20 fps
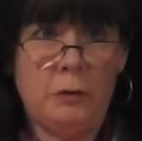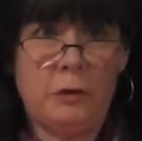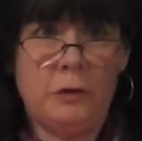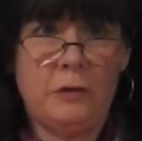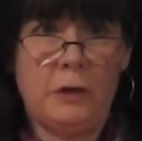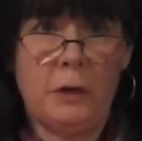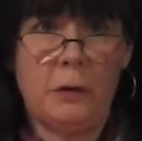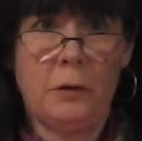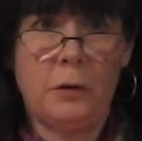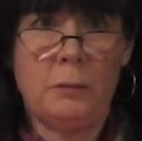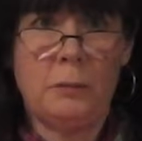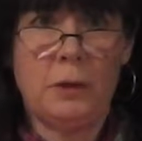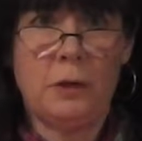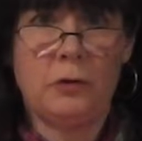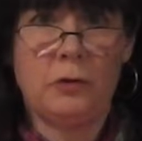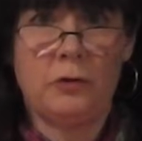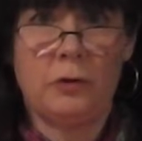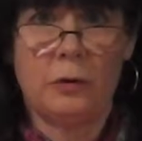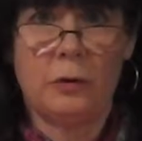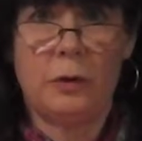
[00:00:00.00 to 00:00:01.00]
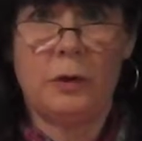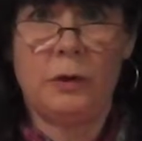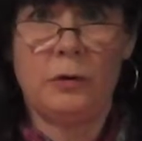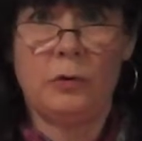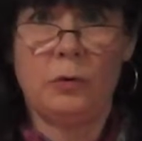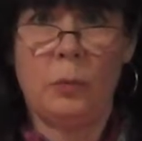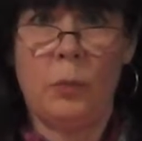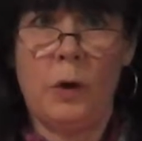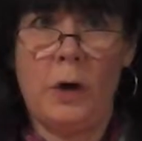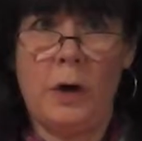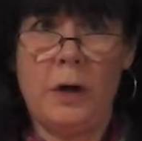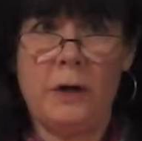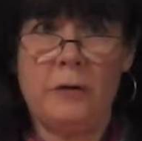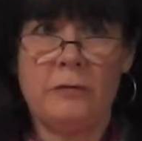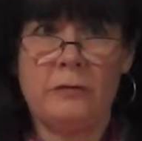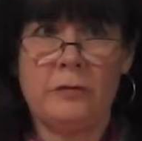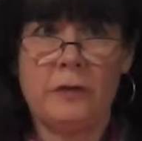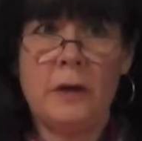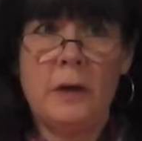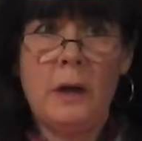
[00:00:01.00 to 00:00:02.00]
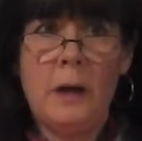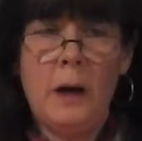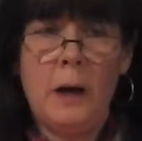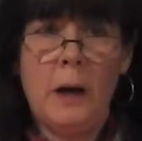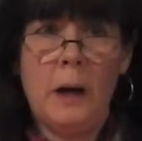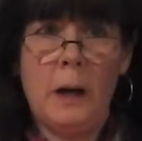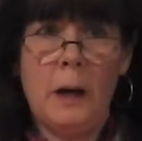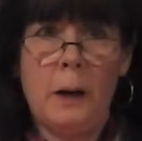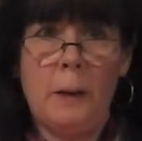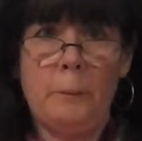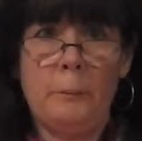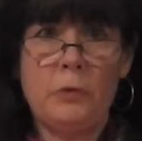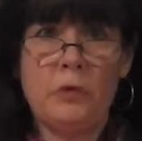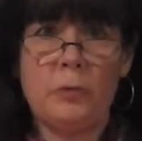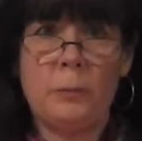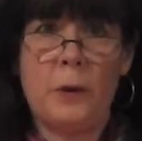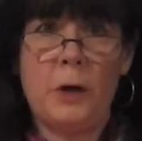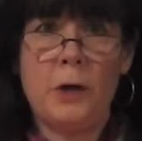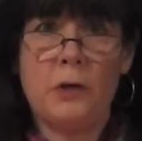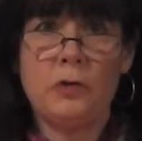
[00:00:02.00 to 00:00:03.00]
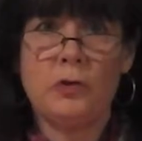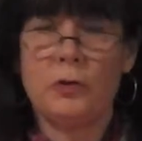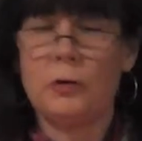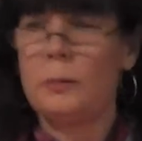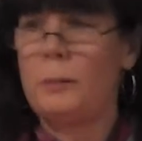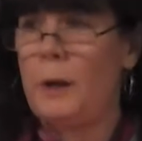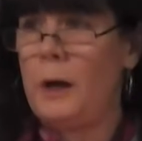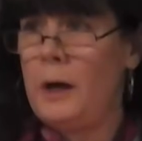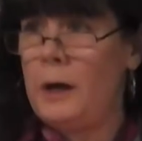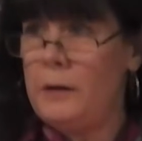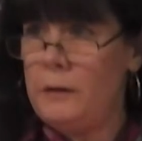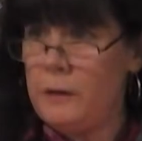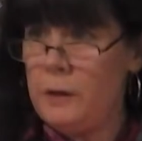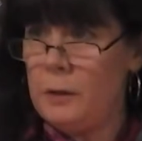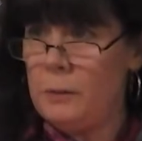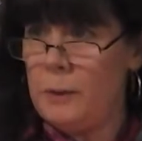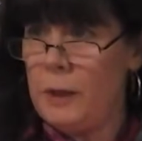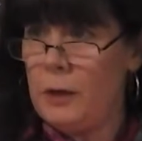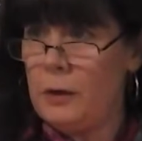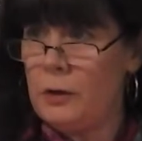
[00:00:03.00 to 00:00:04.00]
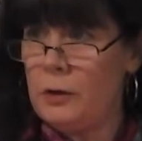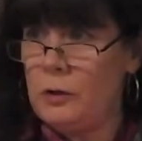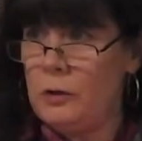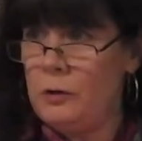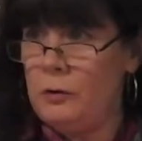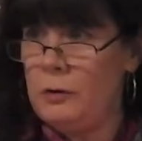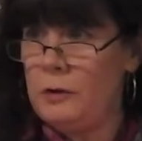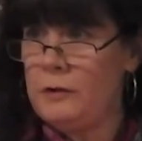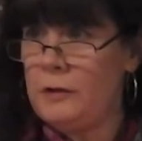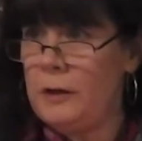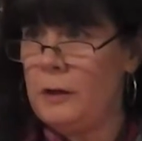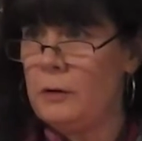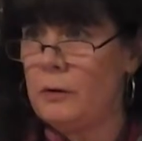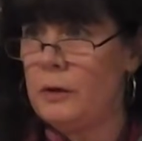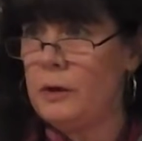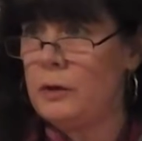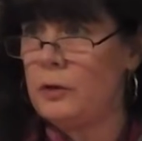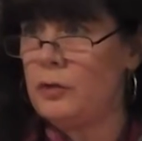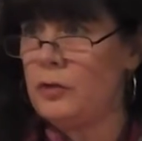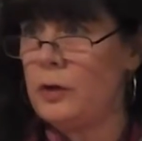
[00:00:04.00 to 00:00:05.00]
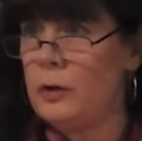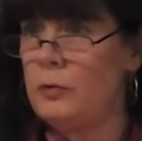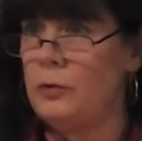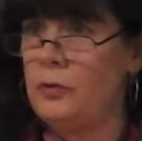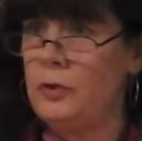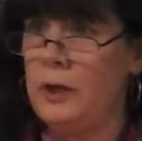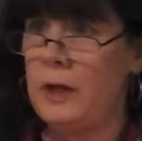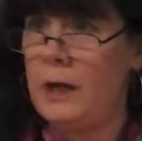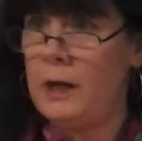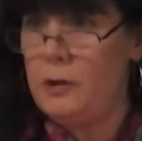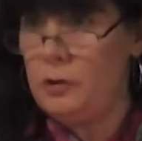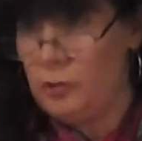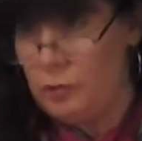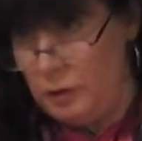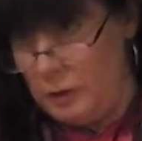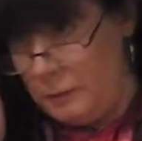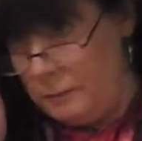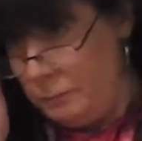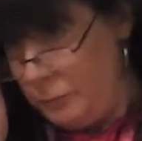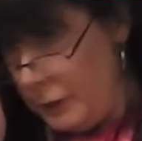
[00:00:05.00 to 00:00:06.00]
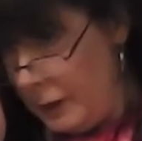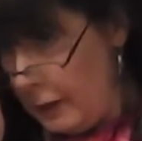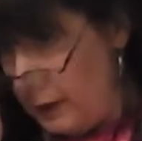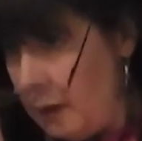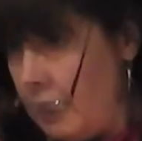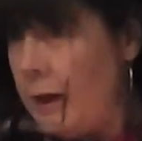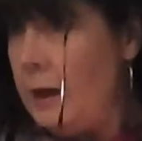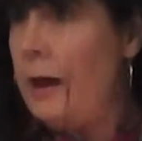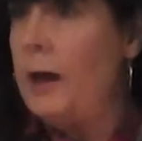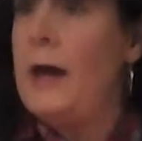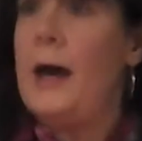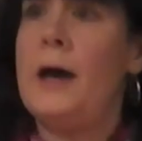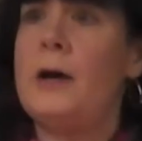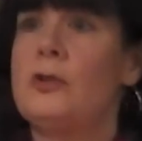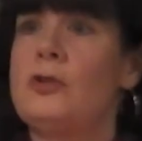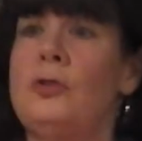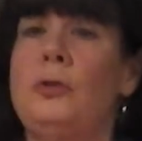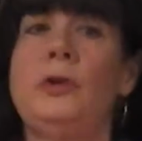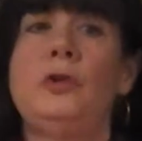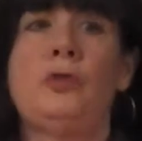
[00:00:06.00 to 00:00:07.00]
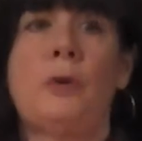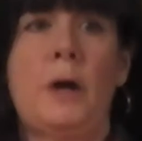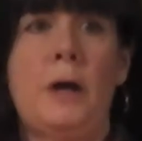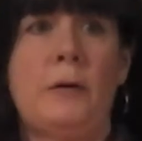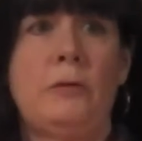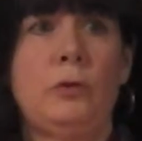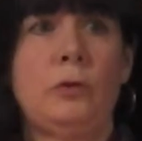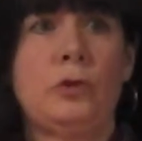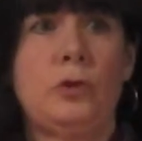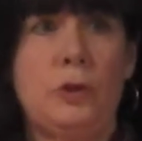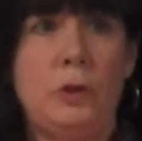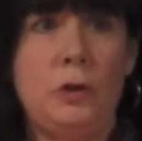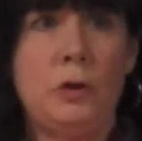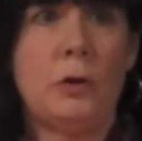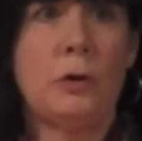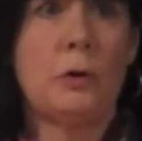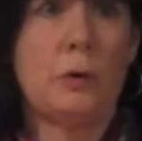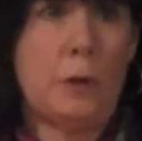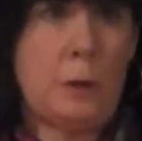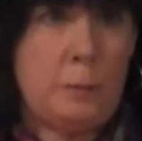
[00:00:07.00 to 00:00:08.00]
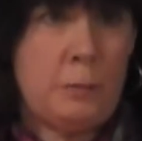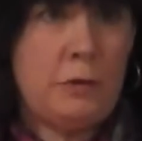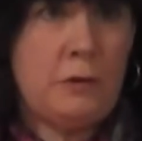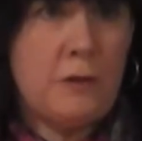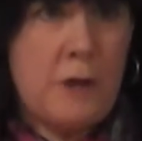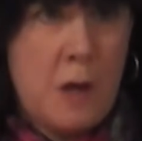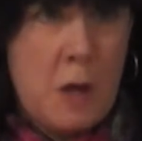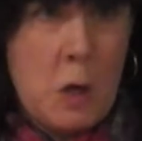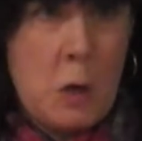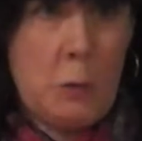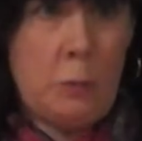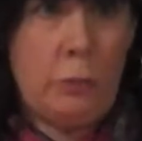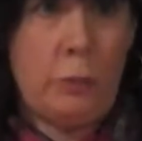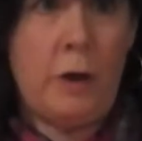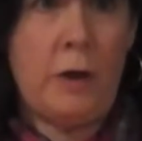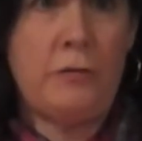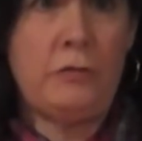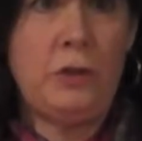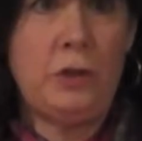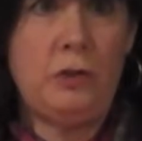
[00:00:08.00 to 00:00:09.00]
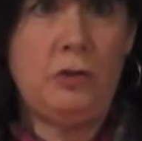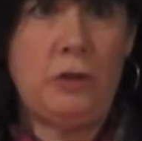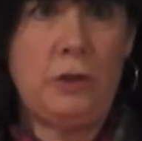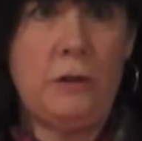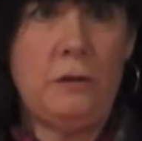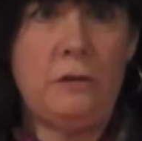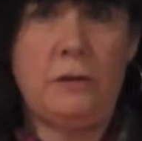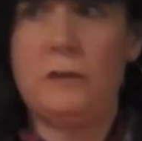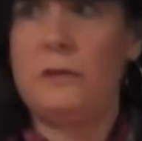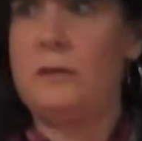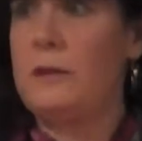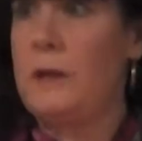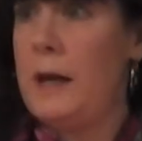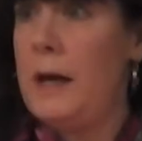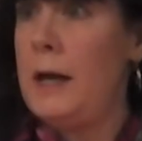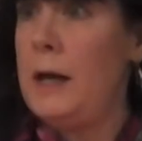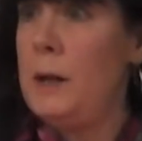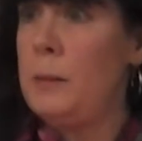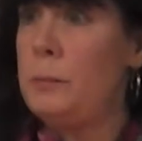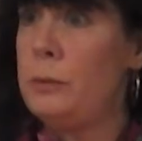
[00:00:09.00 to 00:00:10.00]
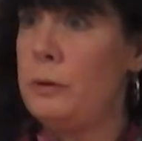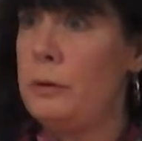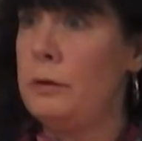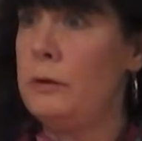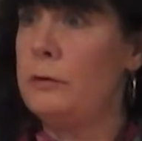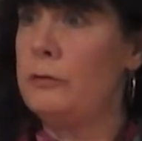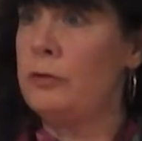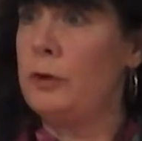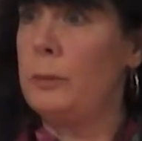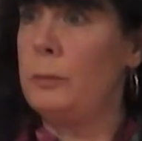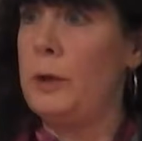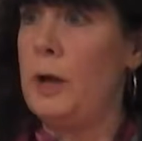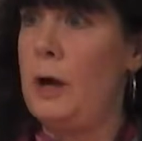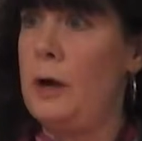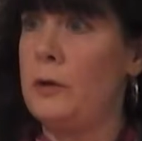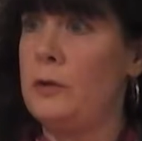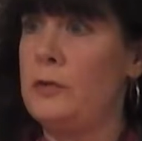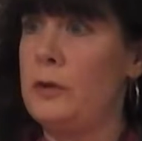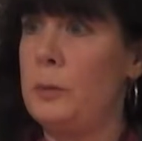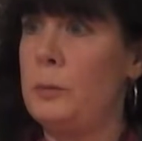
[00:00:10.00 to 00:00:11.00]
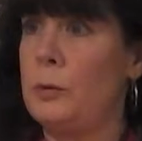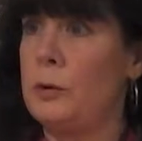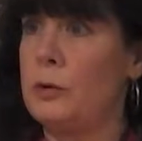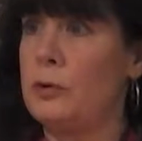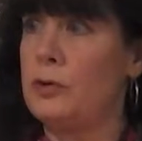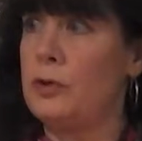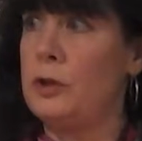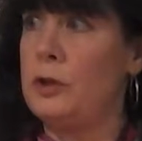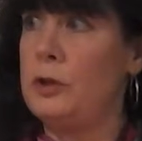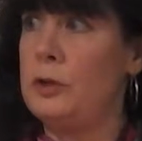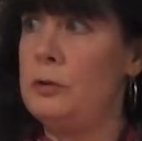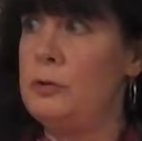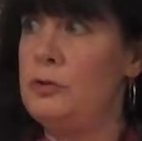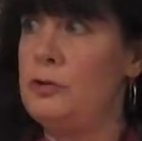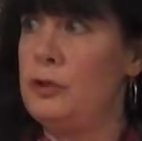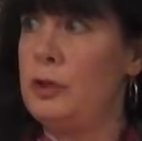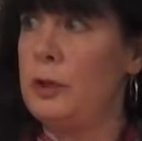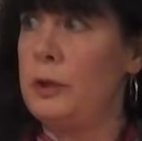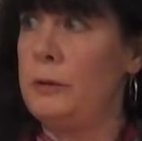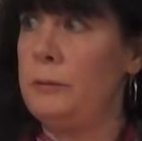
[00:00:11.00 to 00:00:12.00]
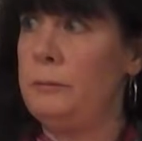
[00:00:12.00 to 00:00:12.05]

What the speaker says: Unitarian minister and his wife, sponsored by the American Unitarian Association, actually traveled to Europe to help refugees escape from Nazi persecution.